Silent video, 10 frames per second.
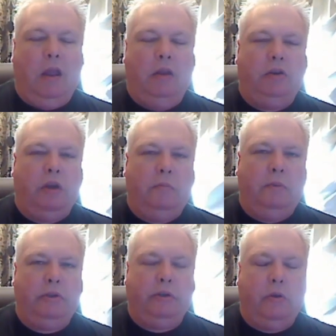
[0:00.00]
In John
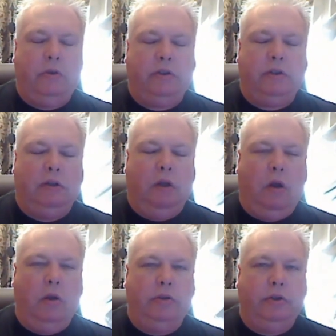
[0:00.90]
Mishonis's
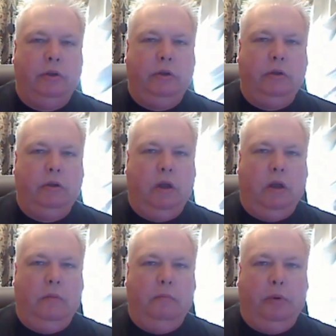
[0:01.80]
large
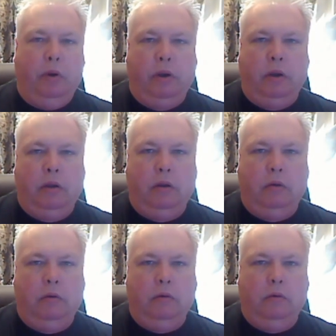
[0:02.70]
book,
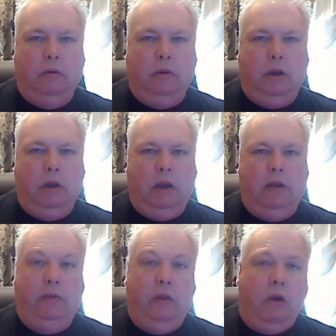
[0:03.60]

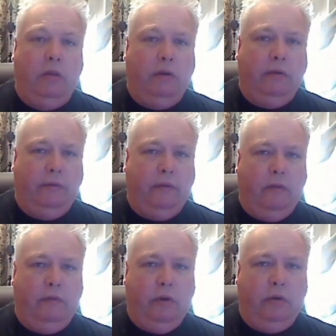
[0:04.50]
he's the author
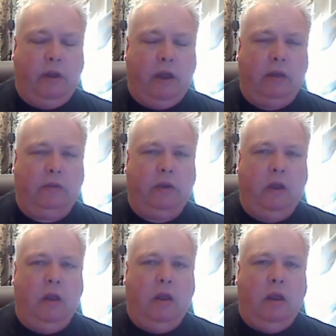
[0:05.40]
of your text.
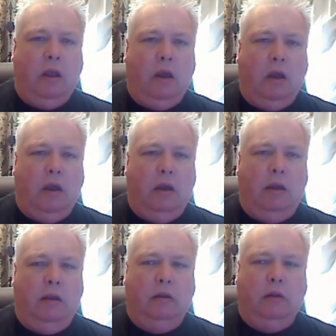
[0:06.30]

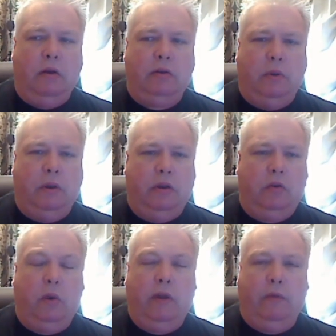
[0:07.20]
In the large one, the
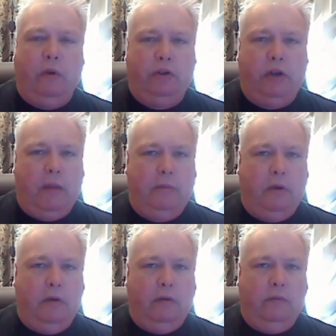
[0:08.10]
24
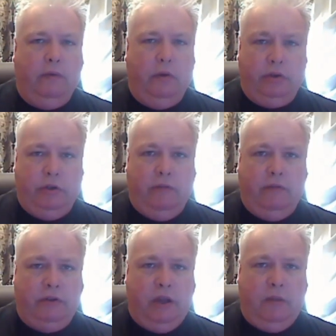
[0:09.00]
chapter version of
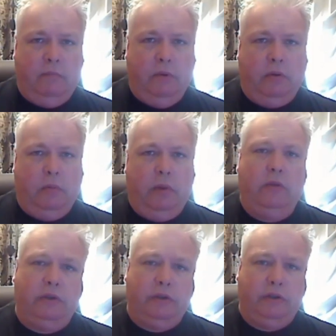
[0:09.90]
the same book, we
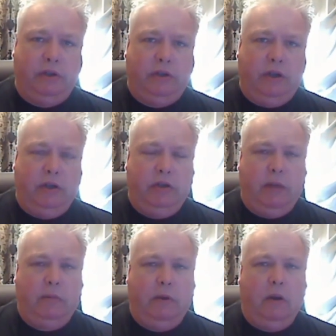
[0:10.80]
use the 16
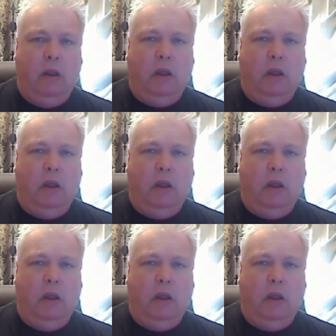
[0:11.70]
chapter.